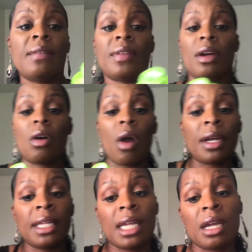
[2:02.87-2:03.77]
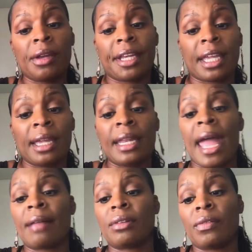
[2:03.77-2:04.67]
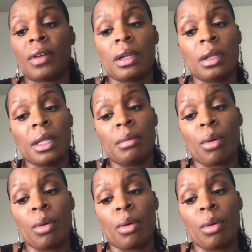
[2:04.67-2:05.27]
The Garnier Skin Active Clearly